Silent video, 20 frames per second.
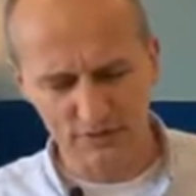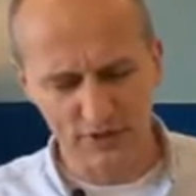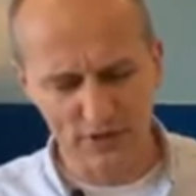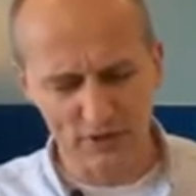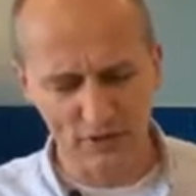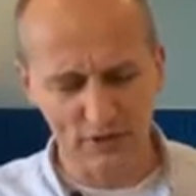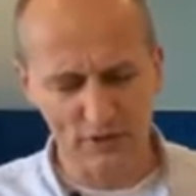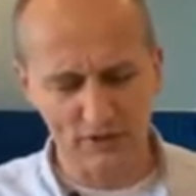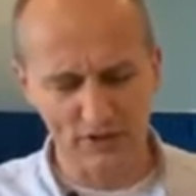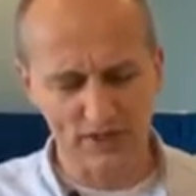
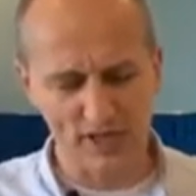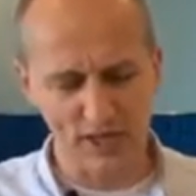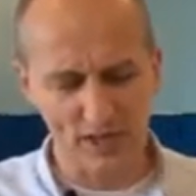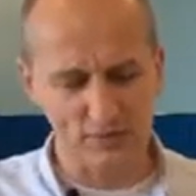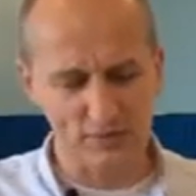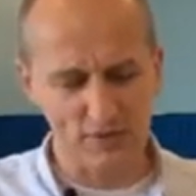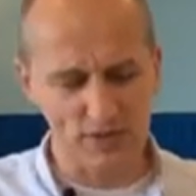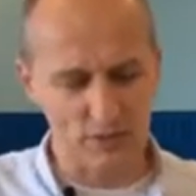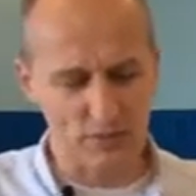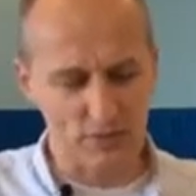Pharaoh
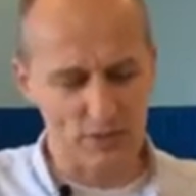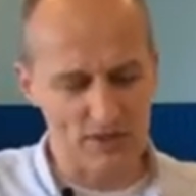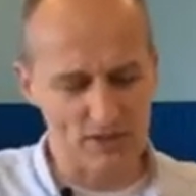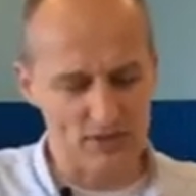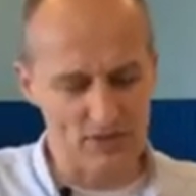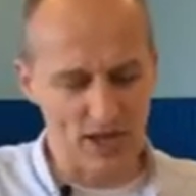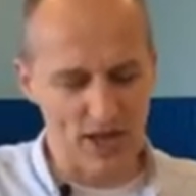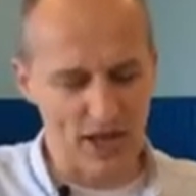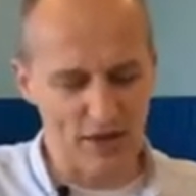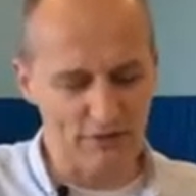steps up
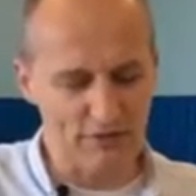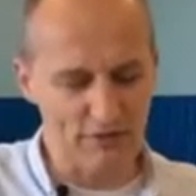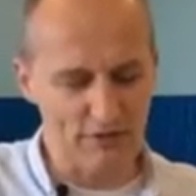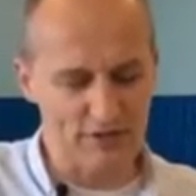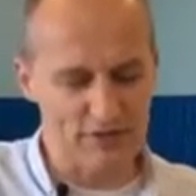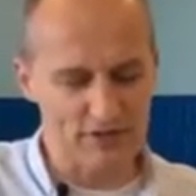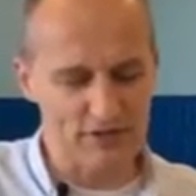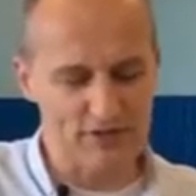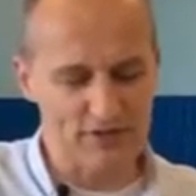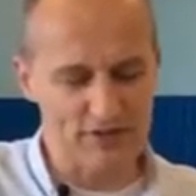his
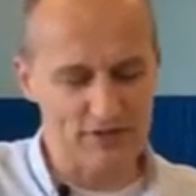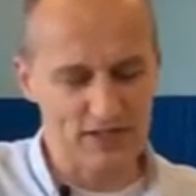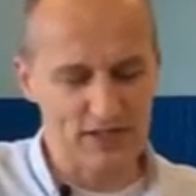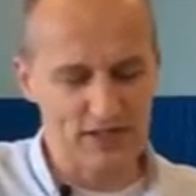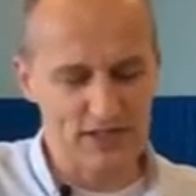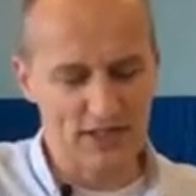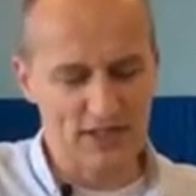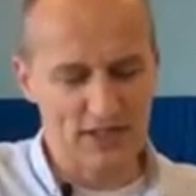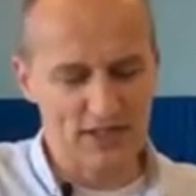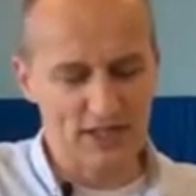efforts.
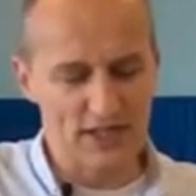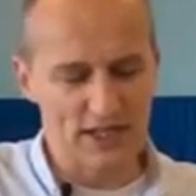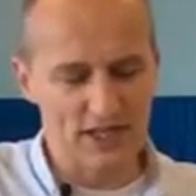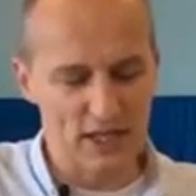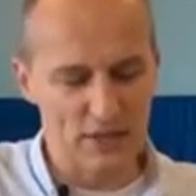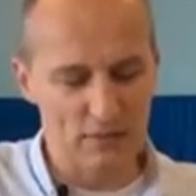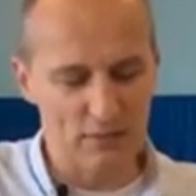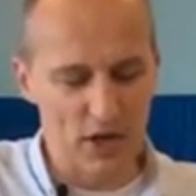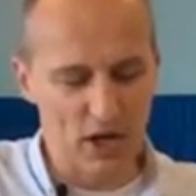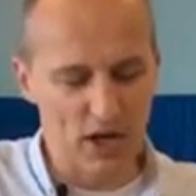He
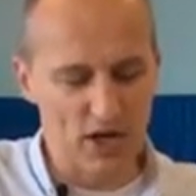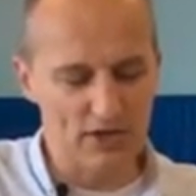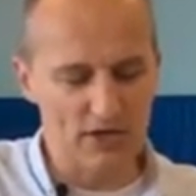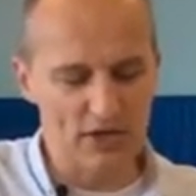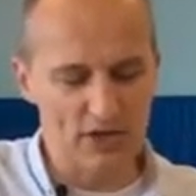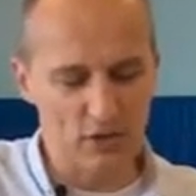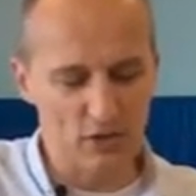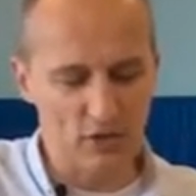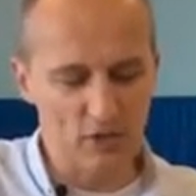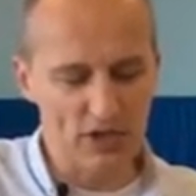
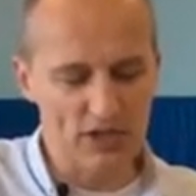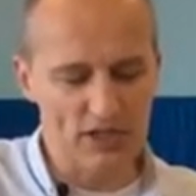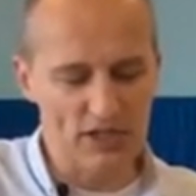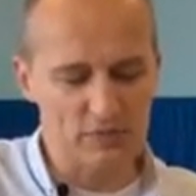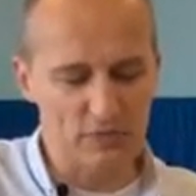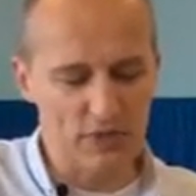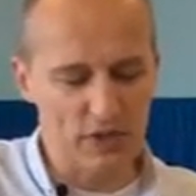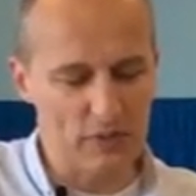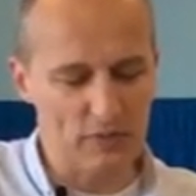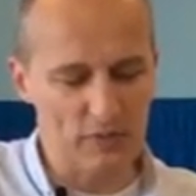commanded all
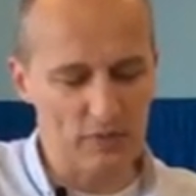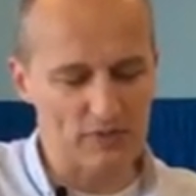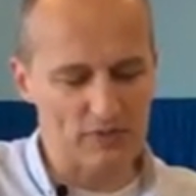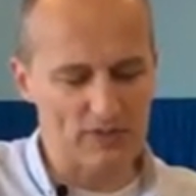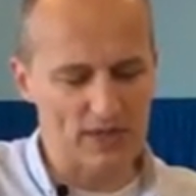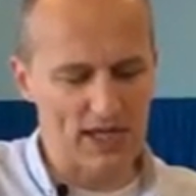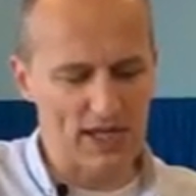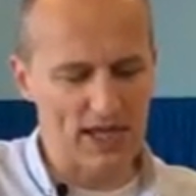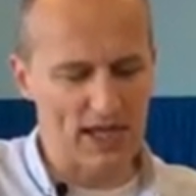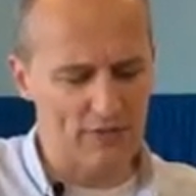his people,
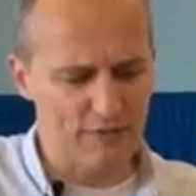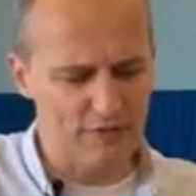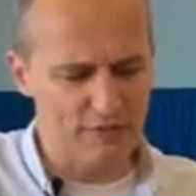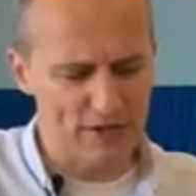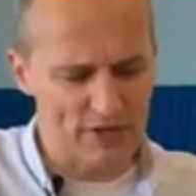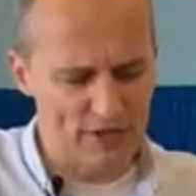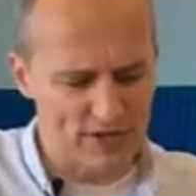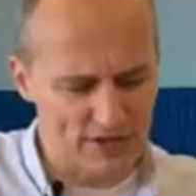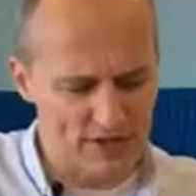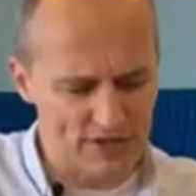saying,
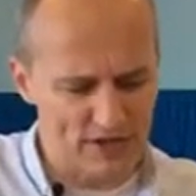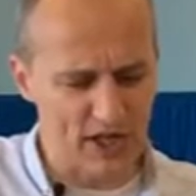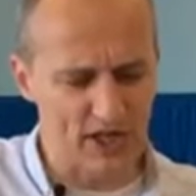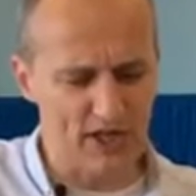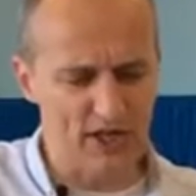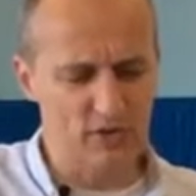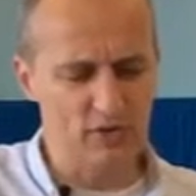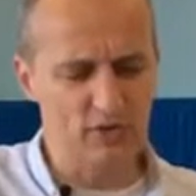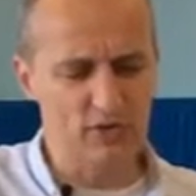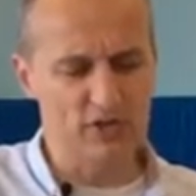every
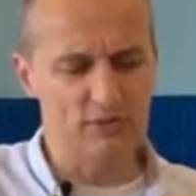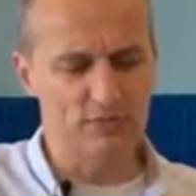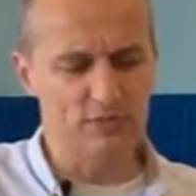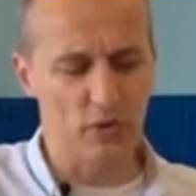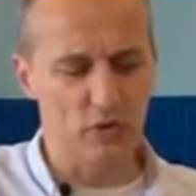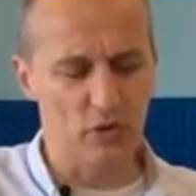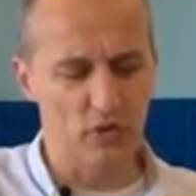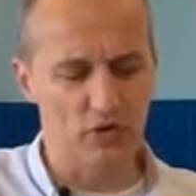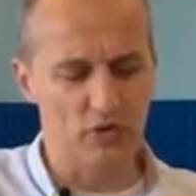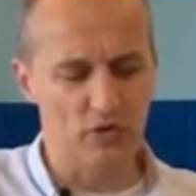son who is
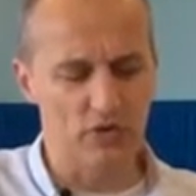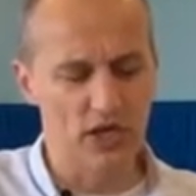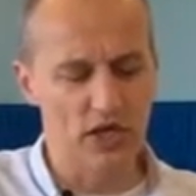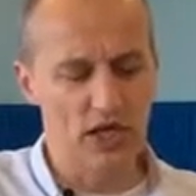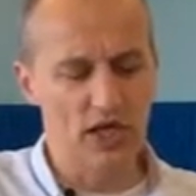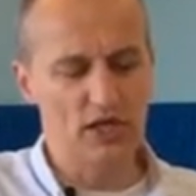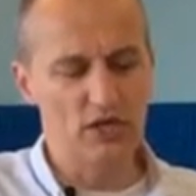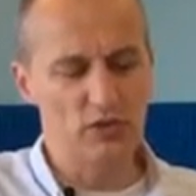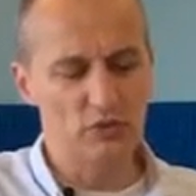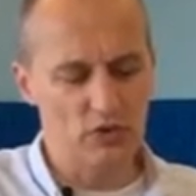born
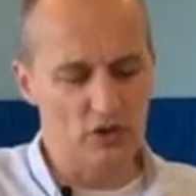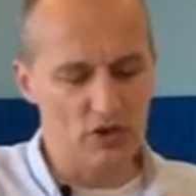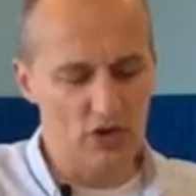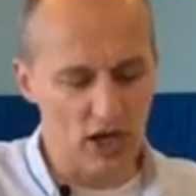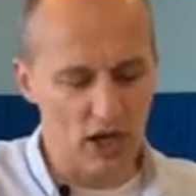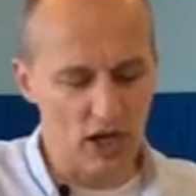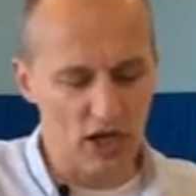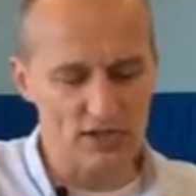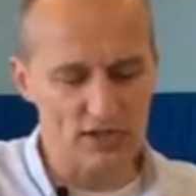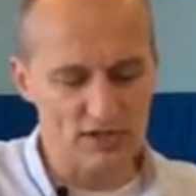you will
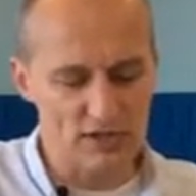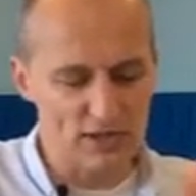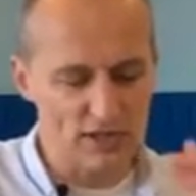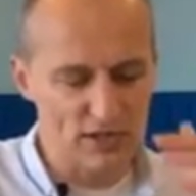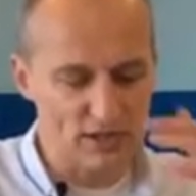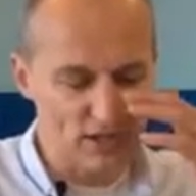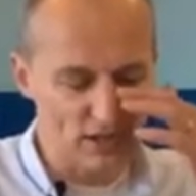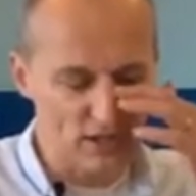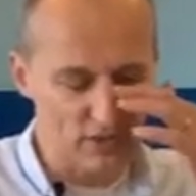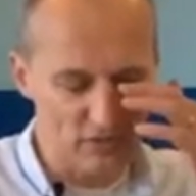cast
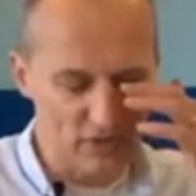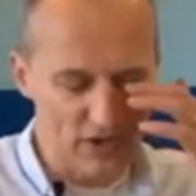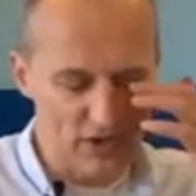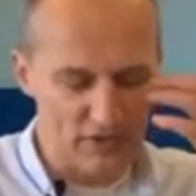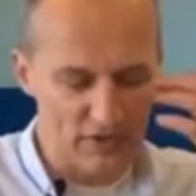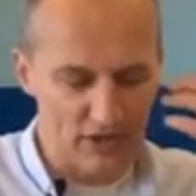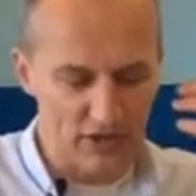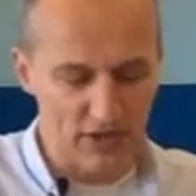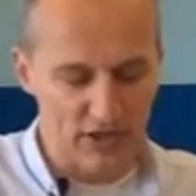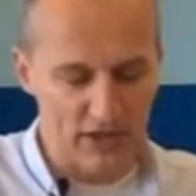into the
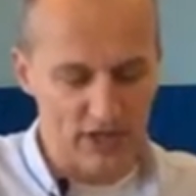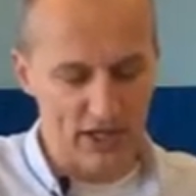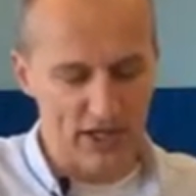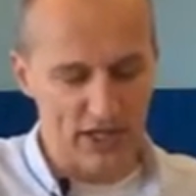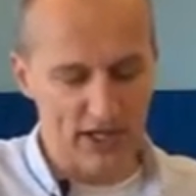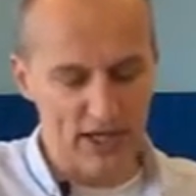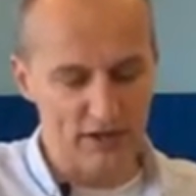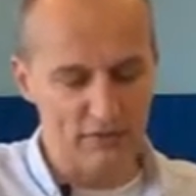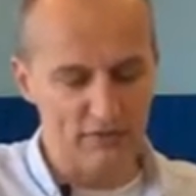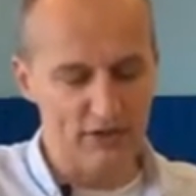river,
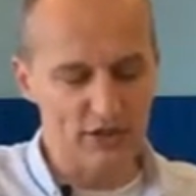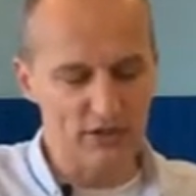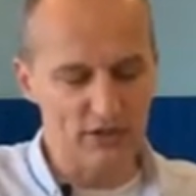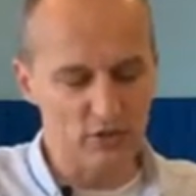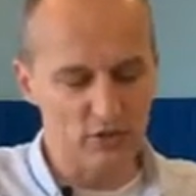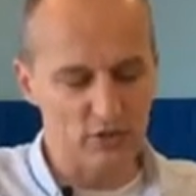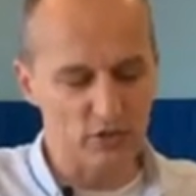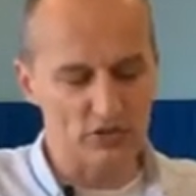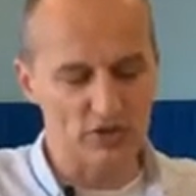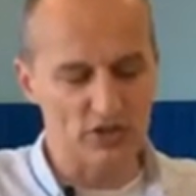and every
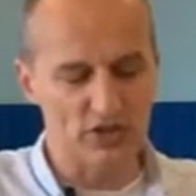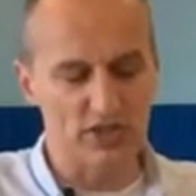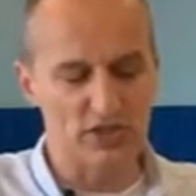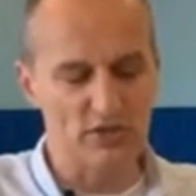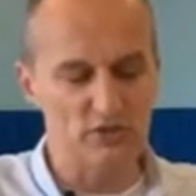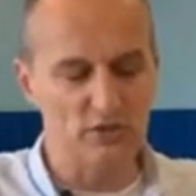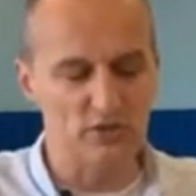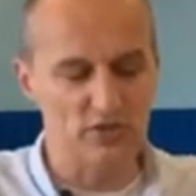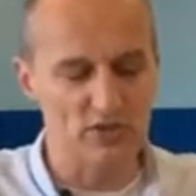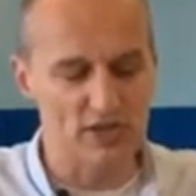daughter
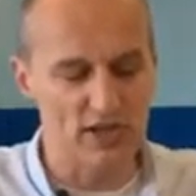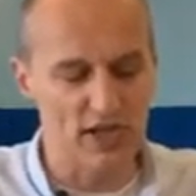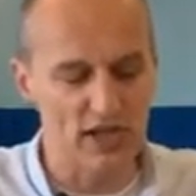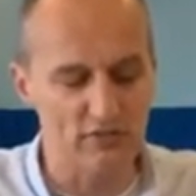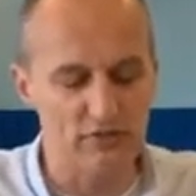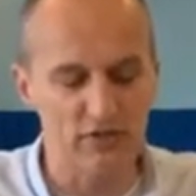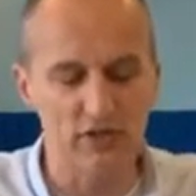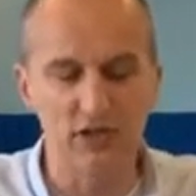you will save